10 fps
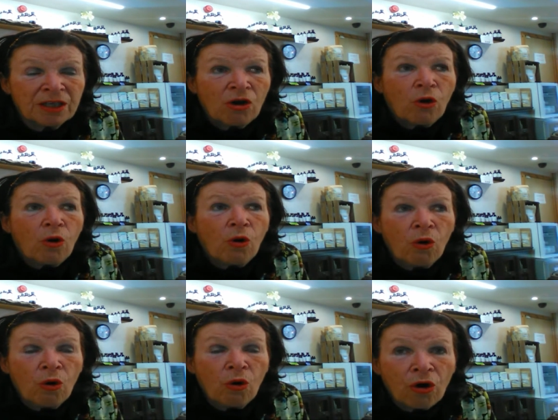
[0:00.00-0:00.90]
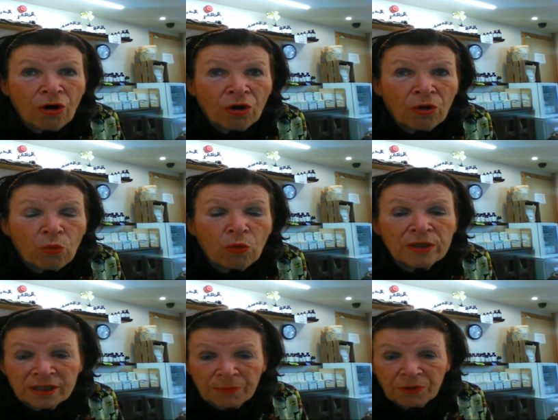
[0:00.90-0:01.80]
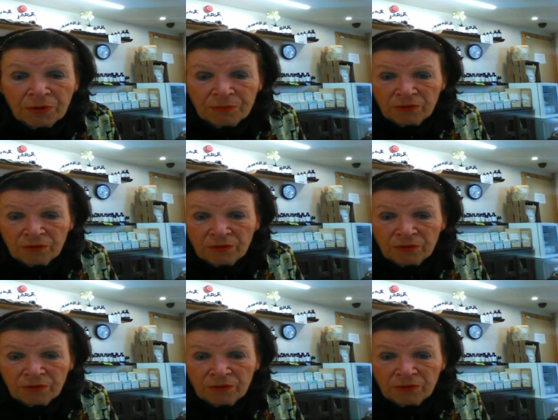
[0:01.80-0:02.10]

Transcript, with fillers: or one step removed